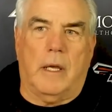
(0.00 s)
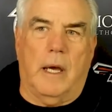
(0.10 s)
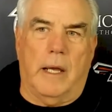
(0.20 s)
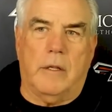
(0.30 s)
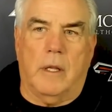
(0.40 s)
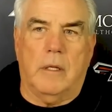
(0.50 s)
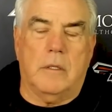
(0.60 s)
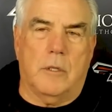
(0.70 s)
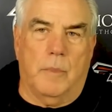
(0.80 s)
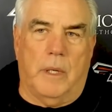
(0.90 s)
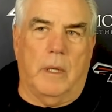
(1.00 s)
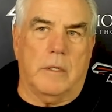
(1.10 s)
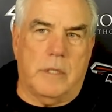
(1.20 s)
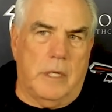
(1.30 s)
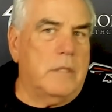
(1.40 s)
a guy that to me
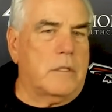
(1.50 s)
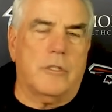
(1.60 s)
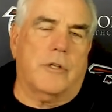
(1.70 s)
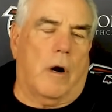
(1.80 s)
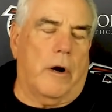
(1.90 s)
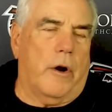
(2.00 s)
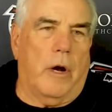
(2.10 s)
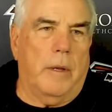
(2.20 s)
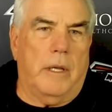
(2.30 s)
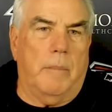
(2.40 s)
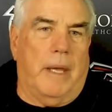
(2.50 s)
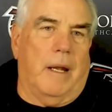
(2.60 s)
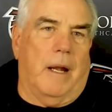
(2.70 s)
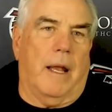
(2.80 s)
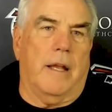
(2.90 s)
is he's a starter right? he may
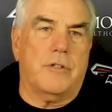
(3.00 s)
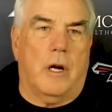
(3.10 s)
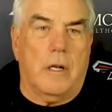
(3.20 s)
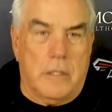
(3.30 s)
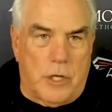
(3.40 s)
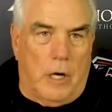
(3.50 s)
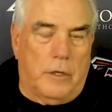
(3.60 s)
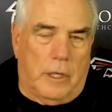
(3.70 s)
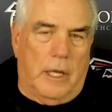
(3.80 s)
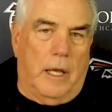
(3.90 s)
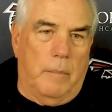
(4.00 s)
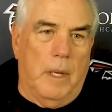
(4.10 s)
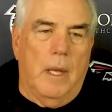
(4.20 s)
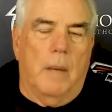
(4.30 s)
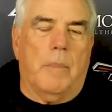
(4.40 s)
not necessarily start the
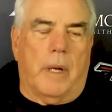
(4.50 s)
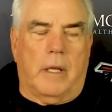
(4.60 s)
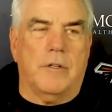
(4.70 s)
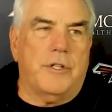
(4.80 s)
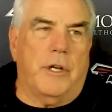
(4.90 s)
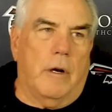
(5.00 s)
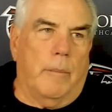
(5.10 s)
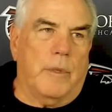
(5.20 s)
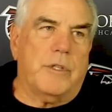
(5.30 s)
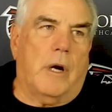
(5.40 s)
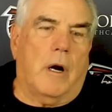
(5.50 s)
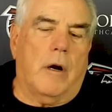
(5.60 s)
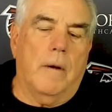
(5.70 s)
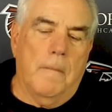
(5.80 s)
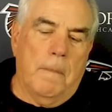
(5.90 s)
game but i consider him a
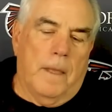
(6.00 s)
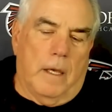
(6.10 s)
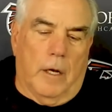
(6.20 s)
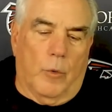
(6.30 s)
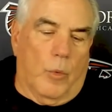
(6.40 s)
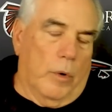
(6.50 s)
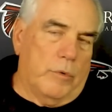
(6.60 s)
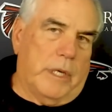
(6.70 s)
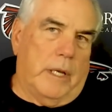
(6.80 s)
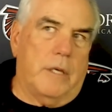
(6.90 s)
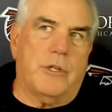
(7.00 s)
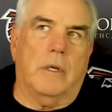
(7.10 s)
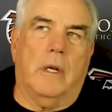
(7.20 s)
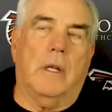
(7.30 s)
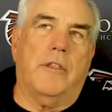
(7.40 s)
starter in a
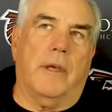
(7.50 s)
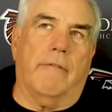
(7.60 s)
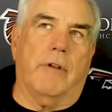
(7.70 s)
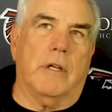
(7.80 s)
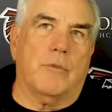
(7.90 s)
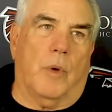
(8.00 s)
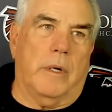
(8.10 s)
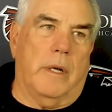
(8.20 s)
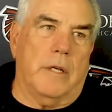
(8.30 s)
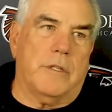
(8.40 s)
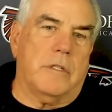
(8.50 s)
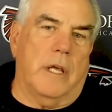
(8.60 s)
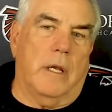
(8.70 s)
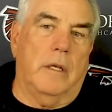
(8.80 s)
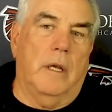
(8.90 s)
rotation and the thing of it is what it does
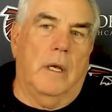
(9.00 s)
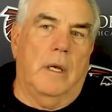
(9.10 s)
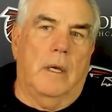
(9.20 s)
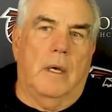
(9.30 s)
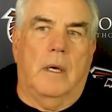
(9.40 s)
is then